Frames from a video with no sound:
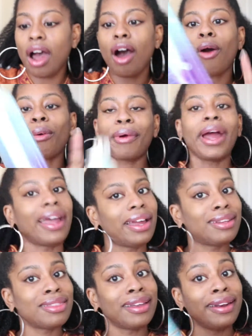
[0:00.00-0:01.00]
All right,
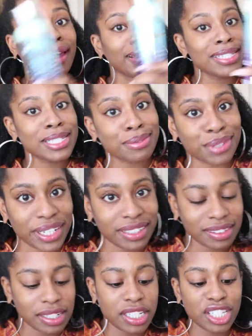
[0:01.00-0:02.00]
the next one.
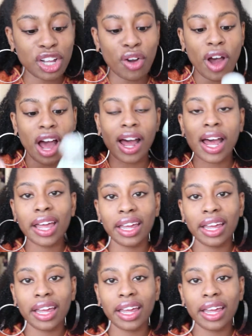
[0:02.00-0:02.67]
So I